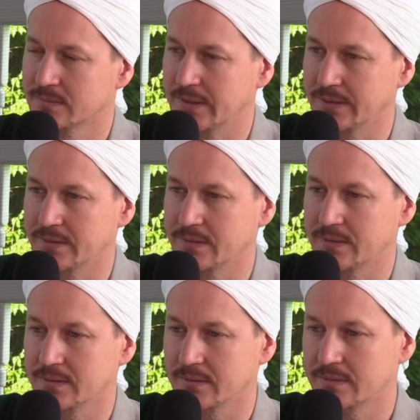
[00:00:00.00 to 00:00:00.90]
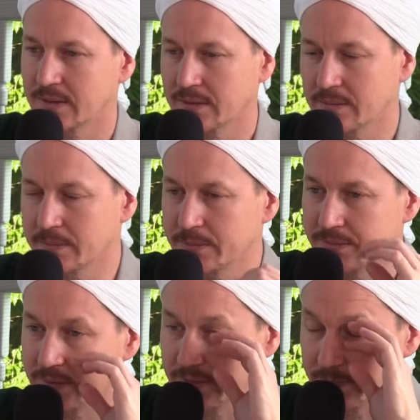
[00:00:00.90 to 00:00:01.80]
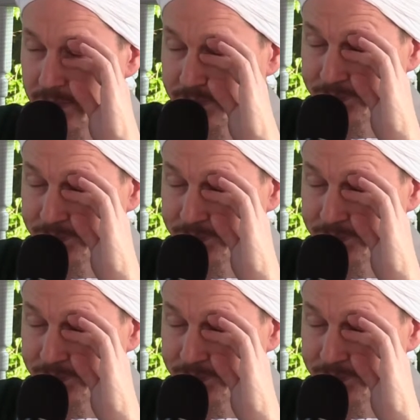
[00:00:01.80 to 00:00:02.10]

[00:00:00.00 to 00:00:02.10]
Hadramaut in Yemen,